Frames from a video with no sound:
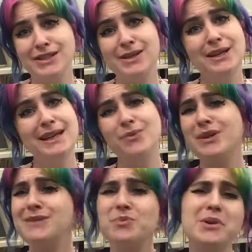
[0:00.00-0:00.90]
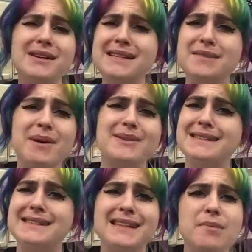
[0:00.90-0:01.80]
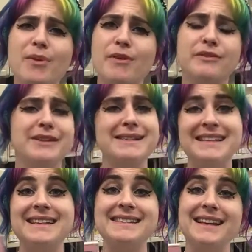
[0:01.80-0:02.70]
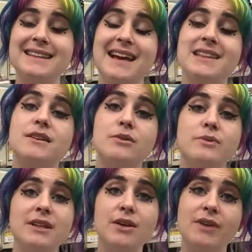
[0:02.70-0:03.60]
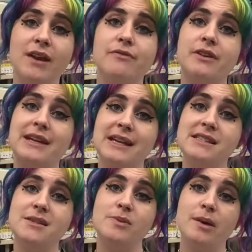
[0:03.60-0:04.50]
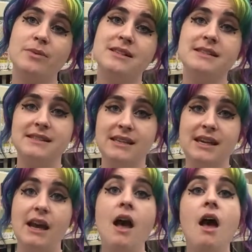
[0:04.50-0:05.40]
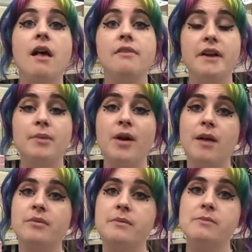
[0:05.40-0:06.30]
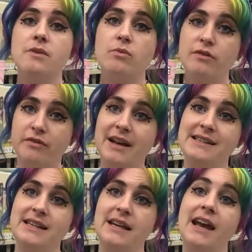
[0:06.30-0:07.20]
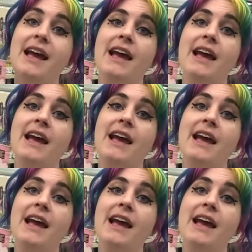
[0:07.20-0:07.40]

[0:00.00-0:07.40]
She gets worries about sleepovers, things like that that are really great for kids to be able to see their problems reflected